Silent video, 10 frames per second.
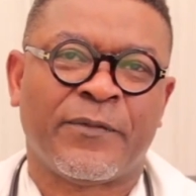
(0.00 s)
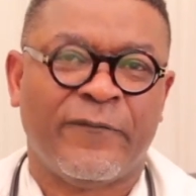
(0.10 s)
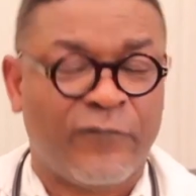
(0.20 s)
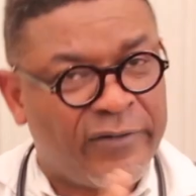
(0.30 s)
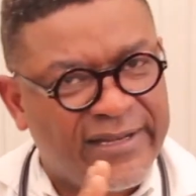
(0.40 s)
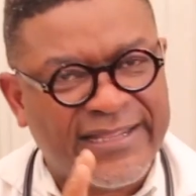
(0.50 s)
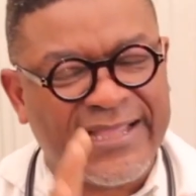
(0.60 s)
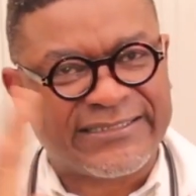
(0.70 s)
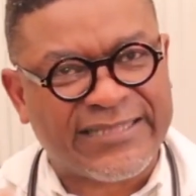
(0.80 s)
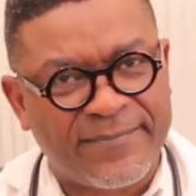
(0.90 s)
You've already
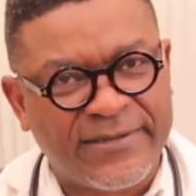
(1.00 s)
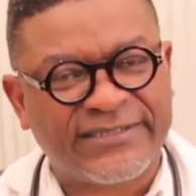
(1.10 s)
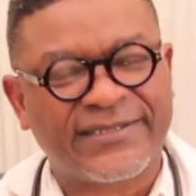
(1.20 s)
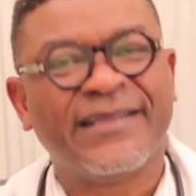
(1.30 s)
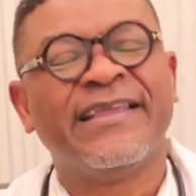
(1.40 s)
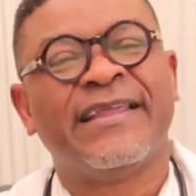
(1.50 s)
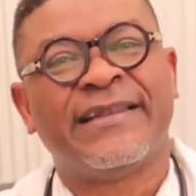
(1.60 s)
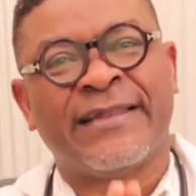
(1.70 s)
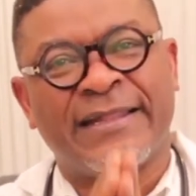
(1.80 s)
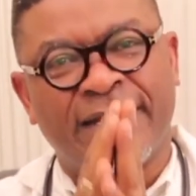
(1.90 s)
established
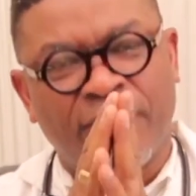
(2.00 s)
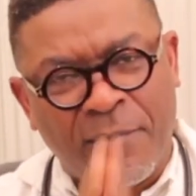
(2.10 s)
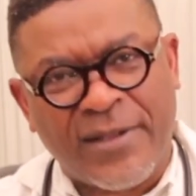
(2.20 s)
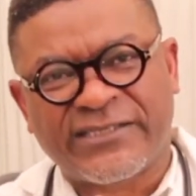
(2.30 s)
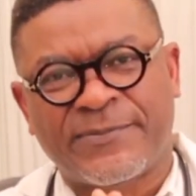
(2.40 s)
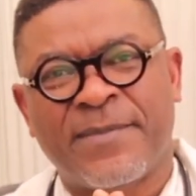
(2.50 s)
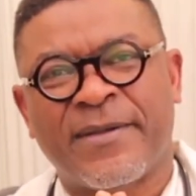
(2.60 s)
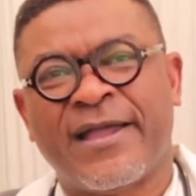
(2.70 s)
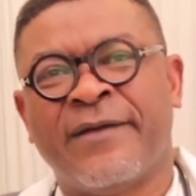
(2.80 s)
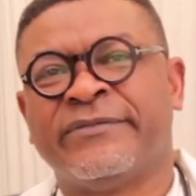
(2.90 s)
that the normal
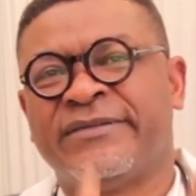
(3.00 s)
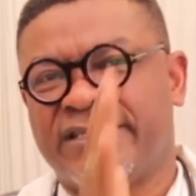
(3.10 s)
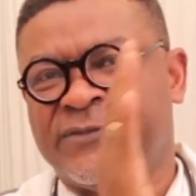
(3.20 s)
sperm count